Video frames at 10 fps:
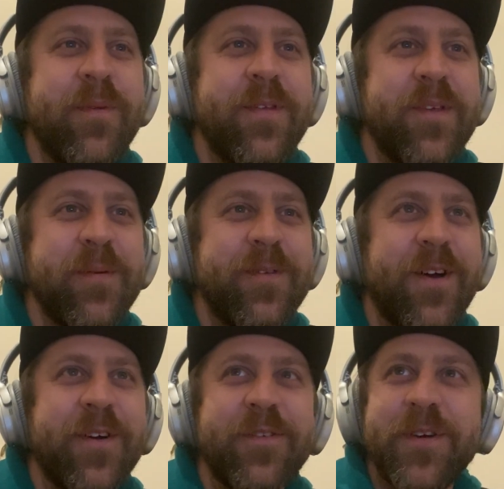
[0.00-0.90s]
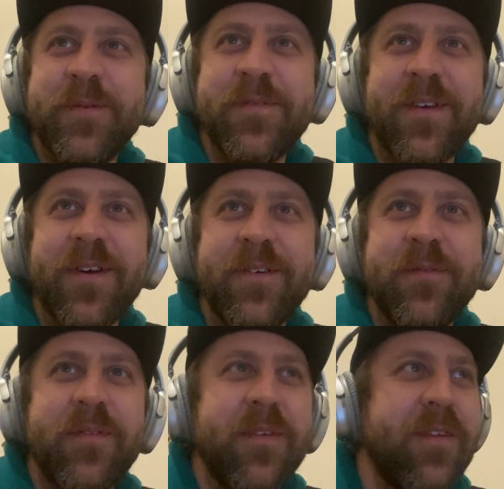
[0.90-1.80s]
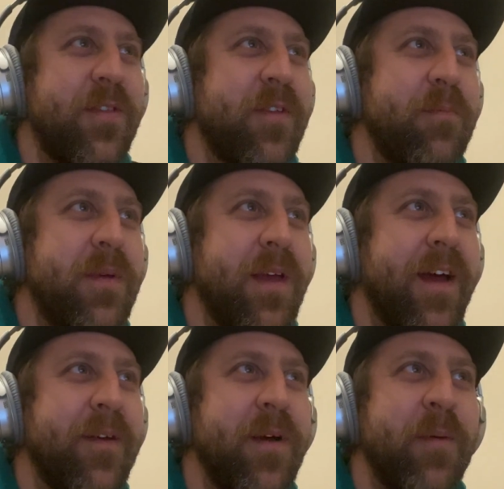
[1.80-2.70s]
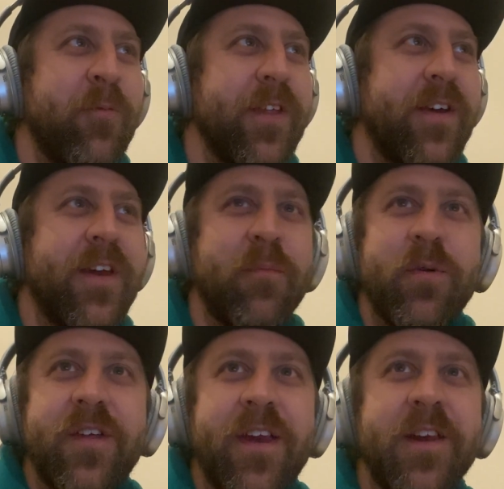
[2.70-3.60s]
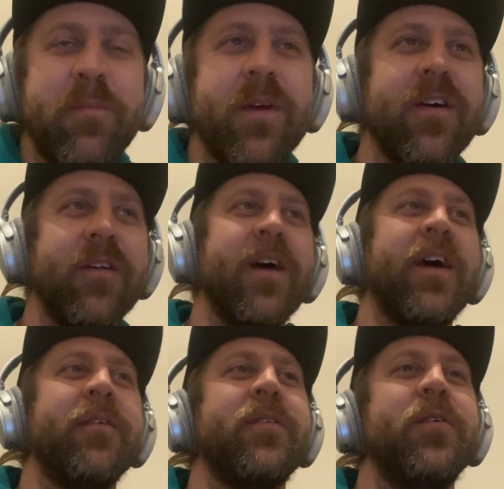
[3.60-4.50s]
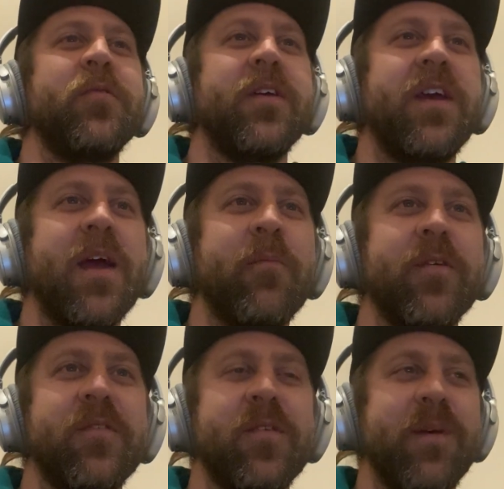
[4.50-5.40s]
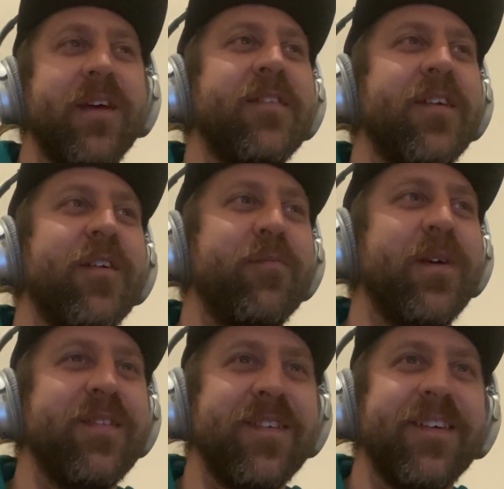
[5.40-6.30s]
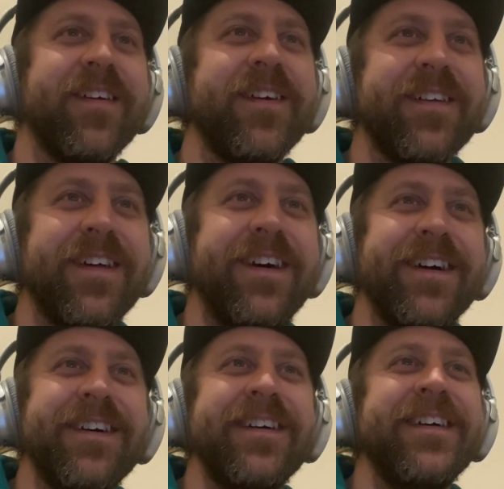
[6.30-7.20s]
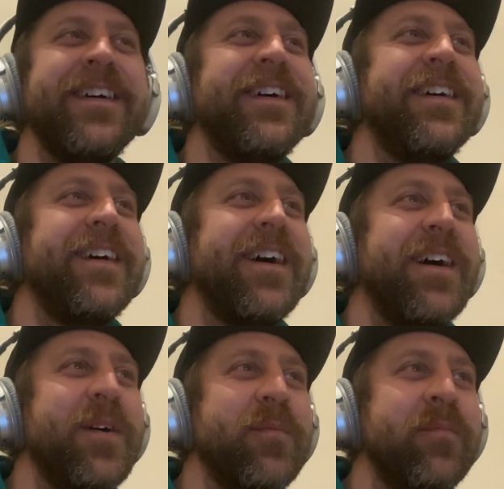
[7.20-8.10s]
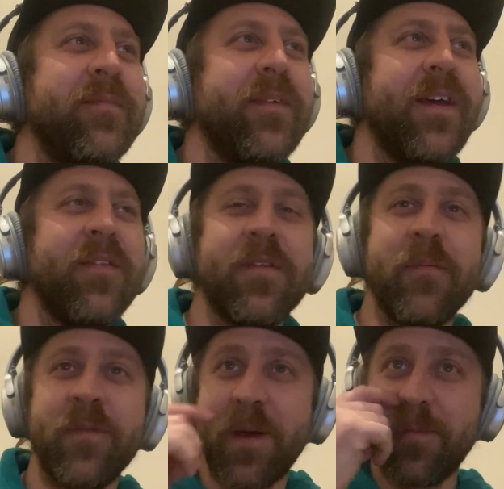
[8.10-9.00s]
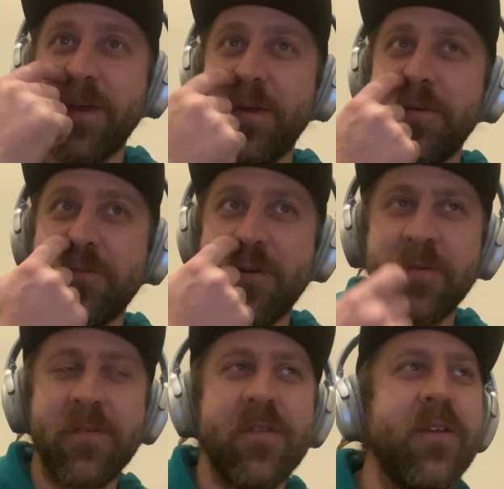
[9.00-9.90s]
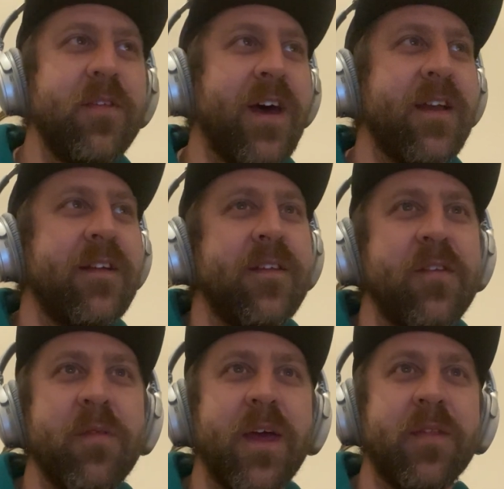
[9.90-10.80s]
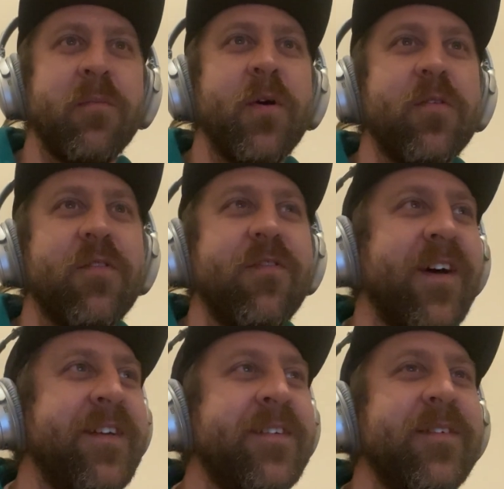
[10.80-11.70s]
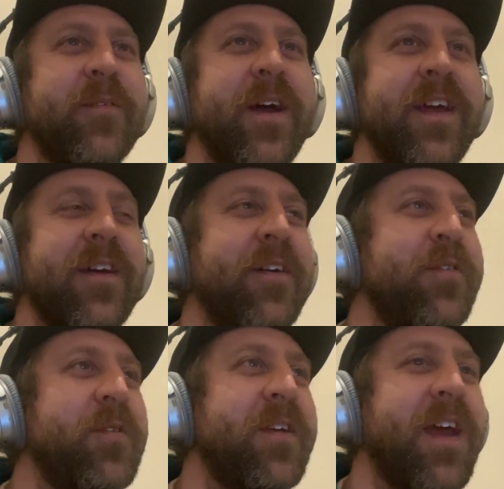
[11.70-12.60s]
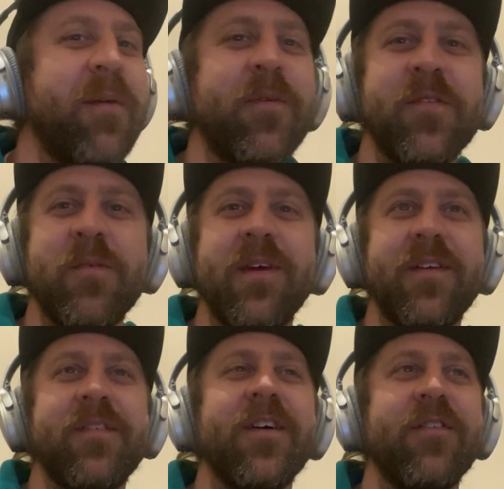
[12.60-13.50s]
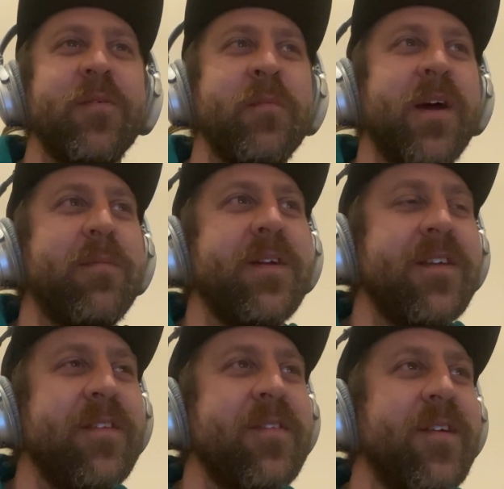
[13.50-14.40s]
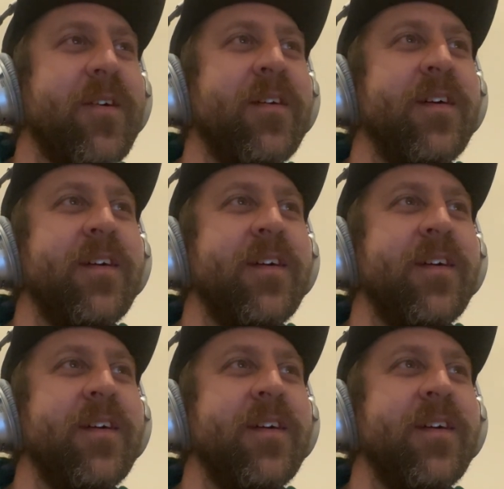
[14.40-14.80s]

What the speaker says: a cinematographer, so I'm really good at pretending to be good at using cameras to make stuff, basically. And sometimes I use drones to do that. It's like the most fun way of using cameras to make stuff, in my opinion. So,